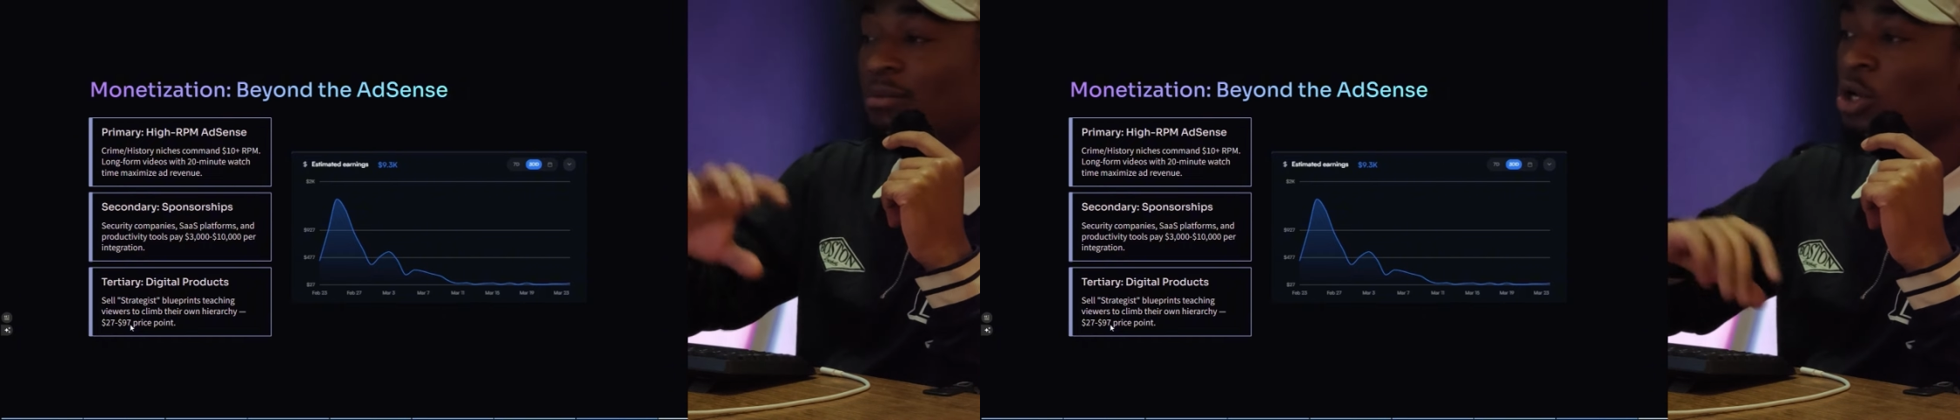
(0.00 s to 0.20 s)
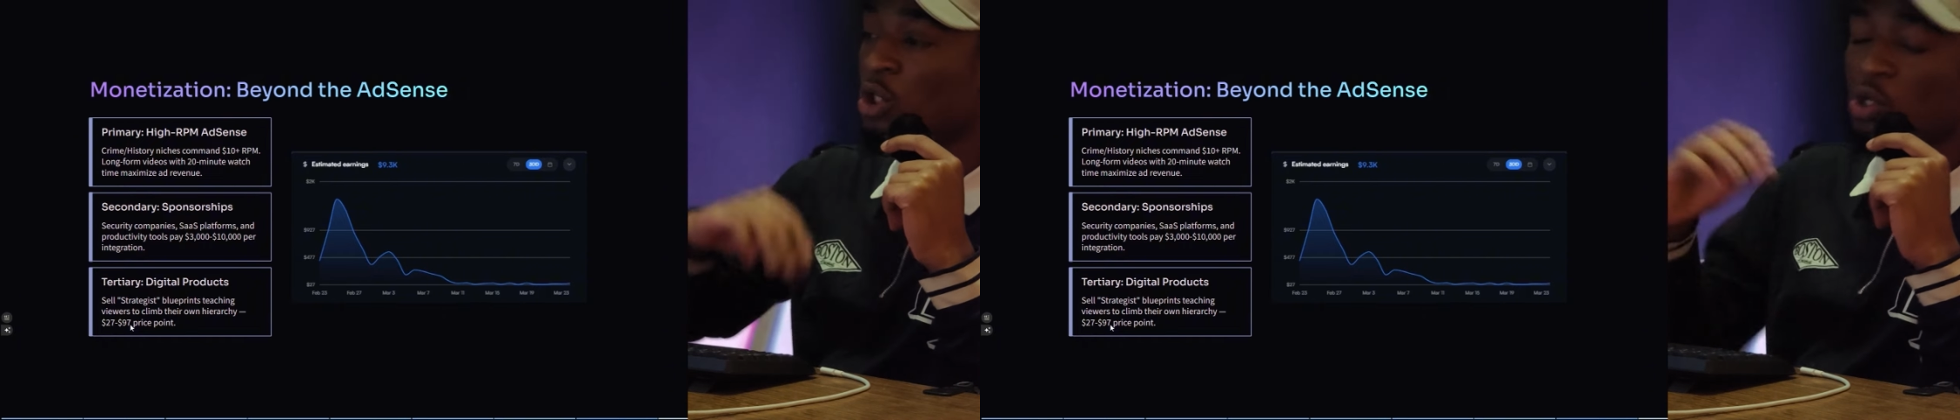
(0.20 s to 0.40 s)

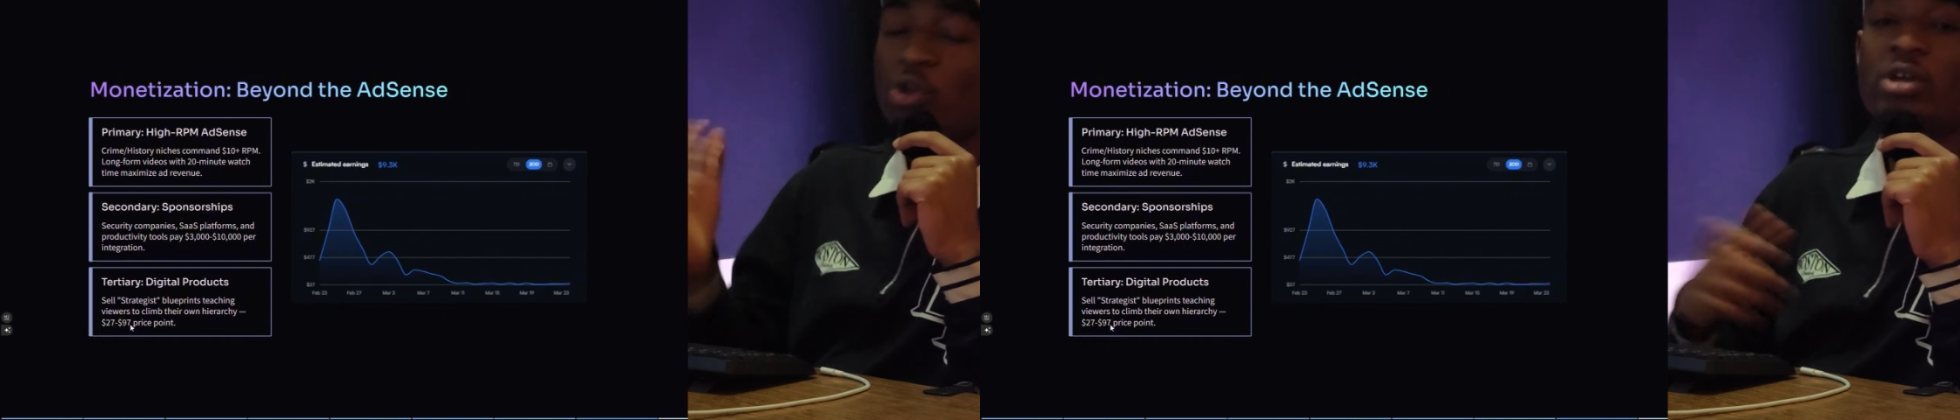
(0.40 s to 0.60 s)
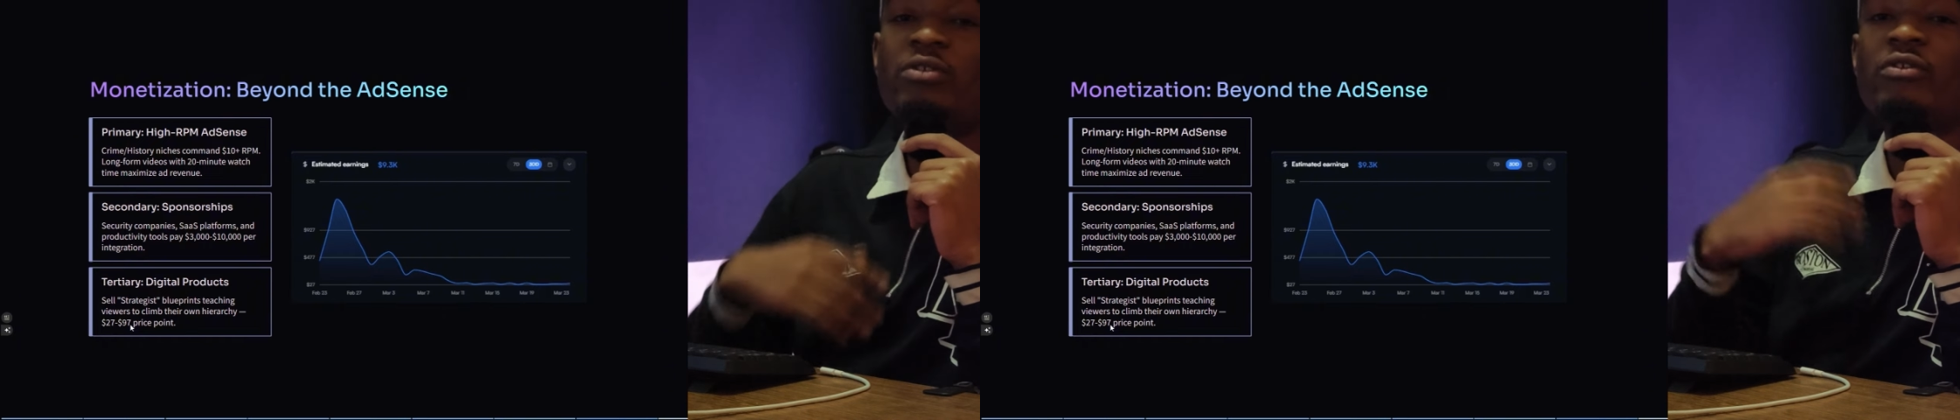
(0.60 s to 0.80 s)
So you
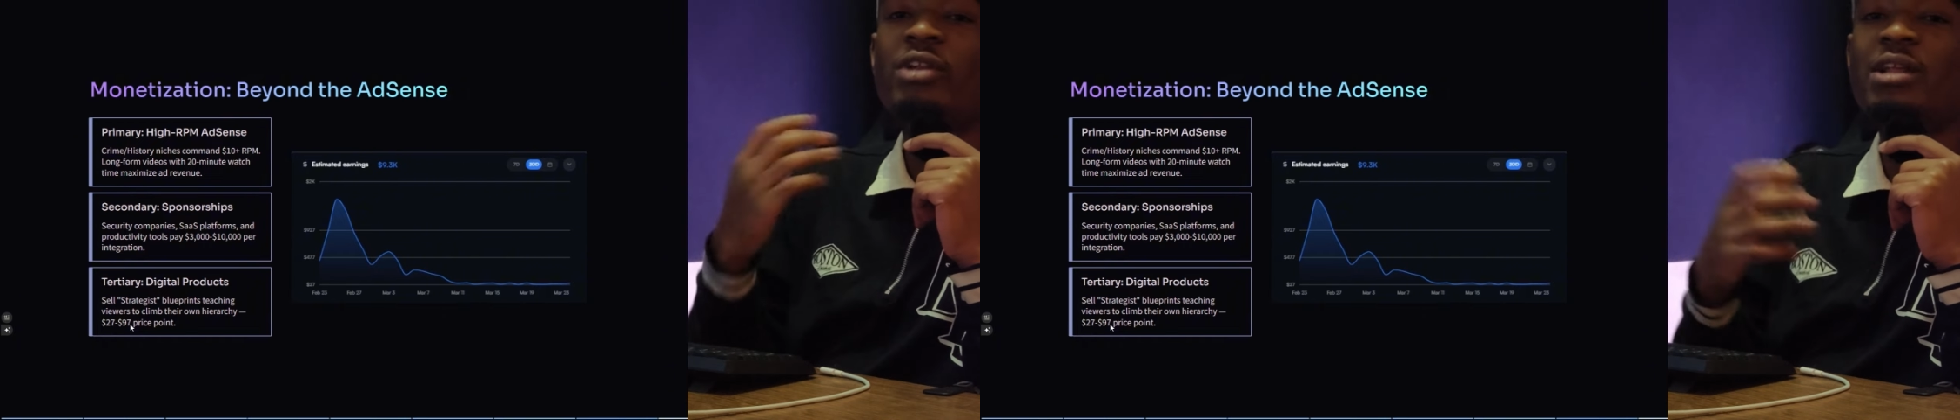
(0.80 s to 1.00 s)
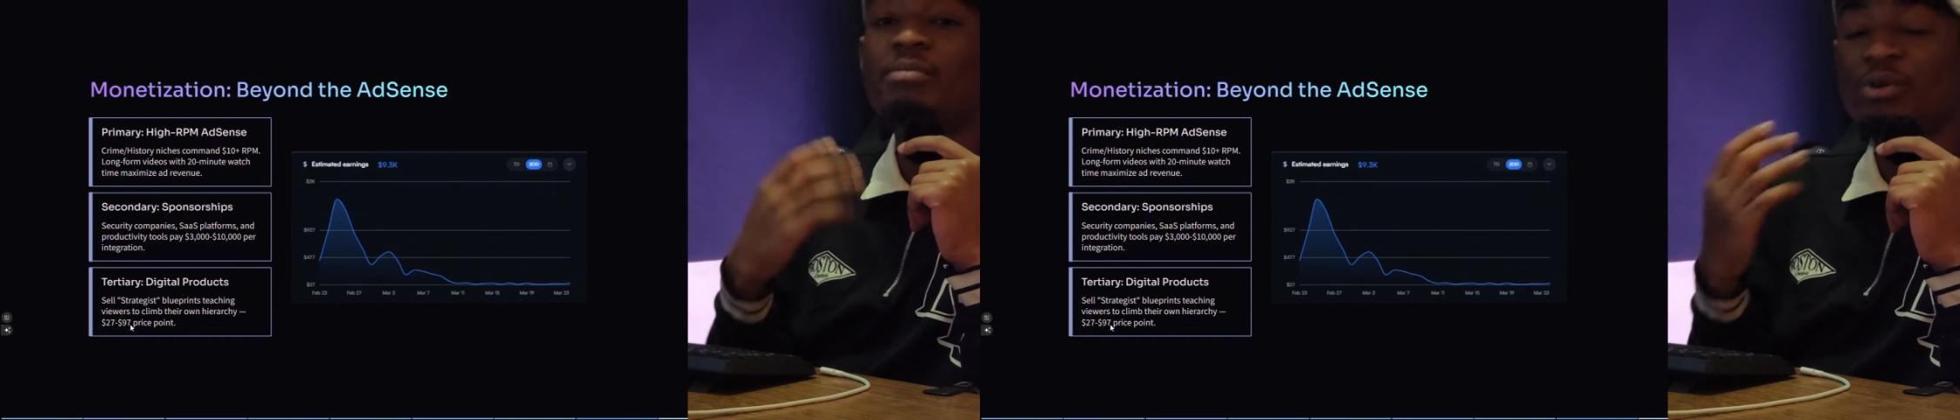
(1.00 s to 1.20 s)
can
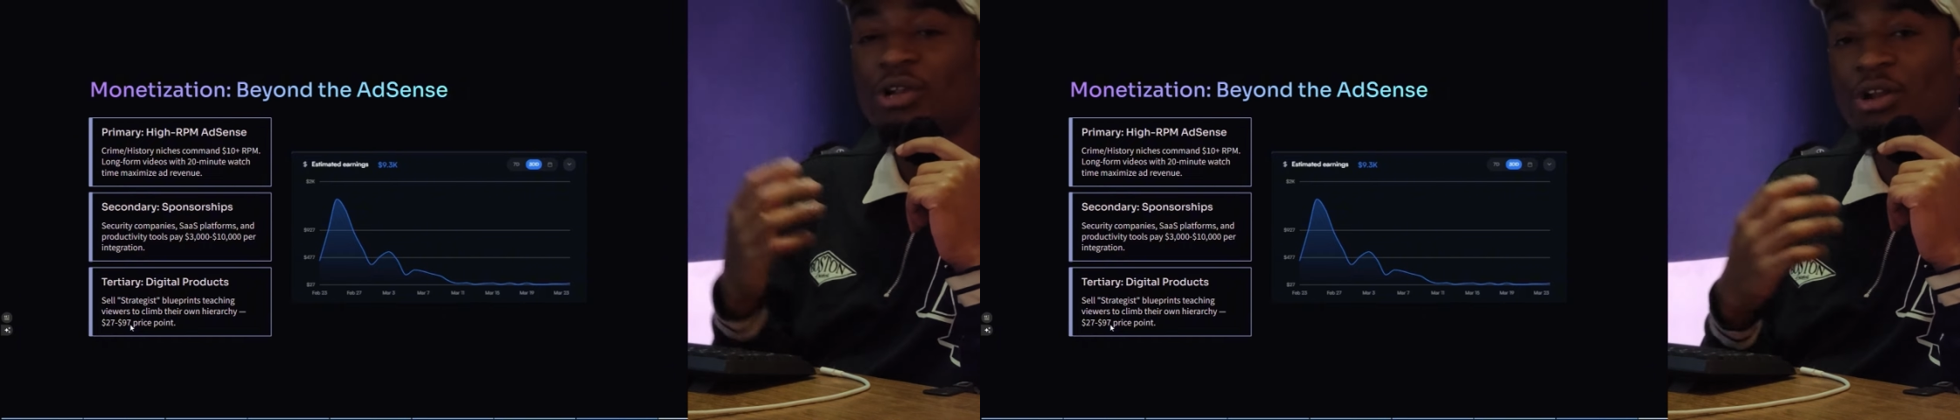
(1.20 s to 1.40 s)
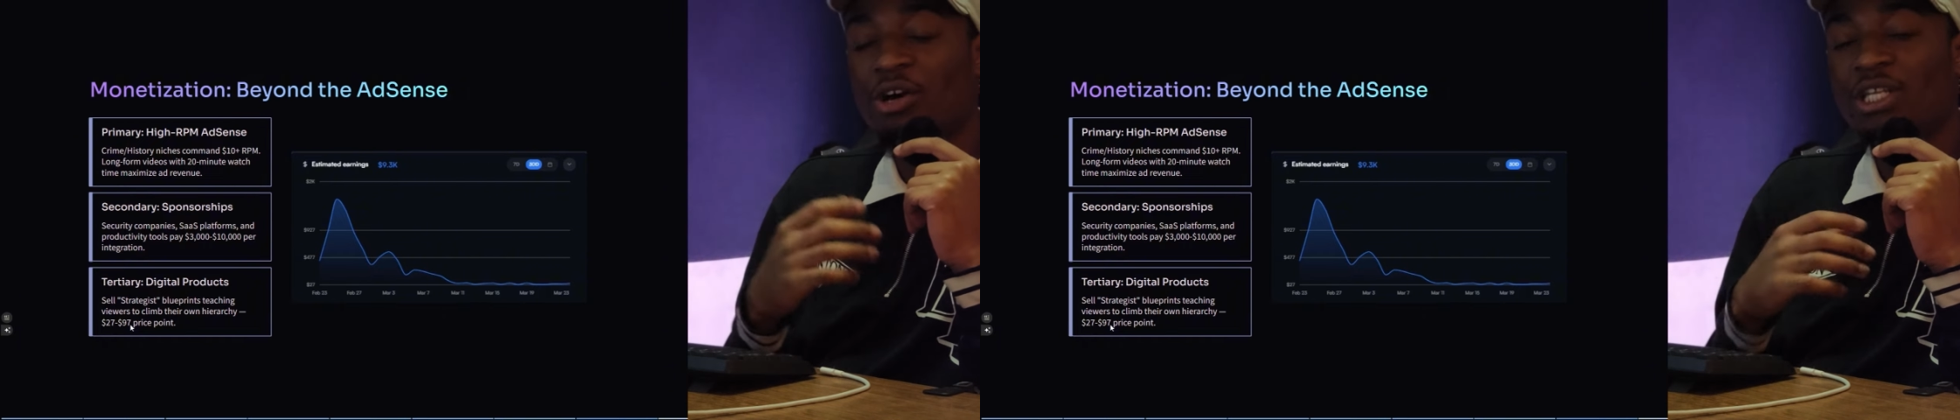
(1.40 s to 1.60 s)
really build a
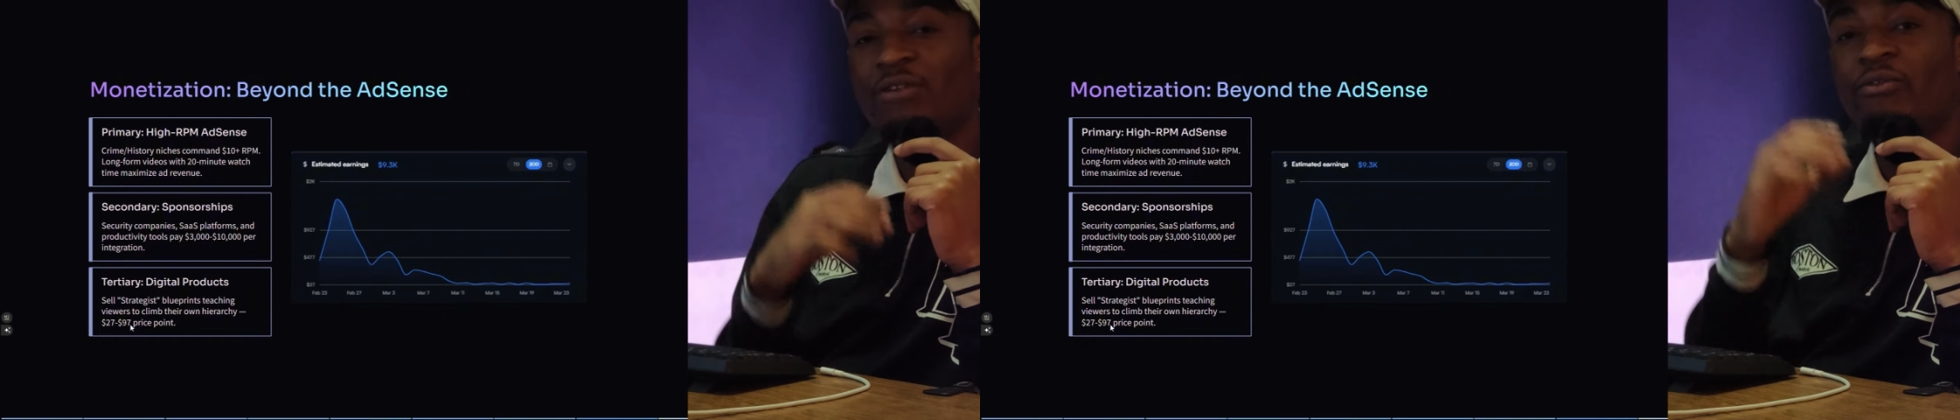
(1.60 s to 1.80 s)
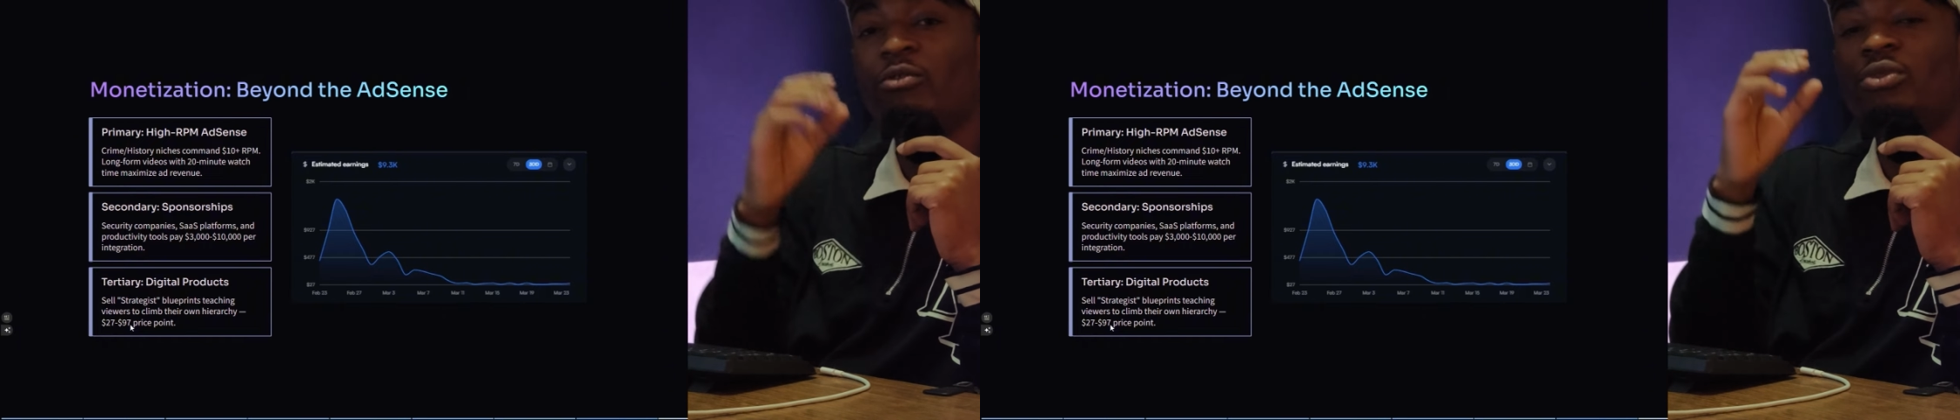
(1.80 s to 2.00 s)
lot if you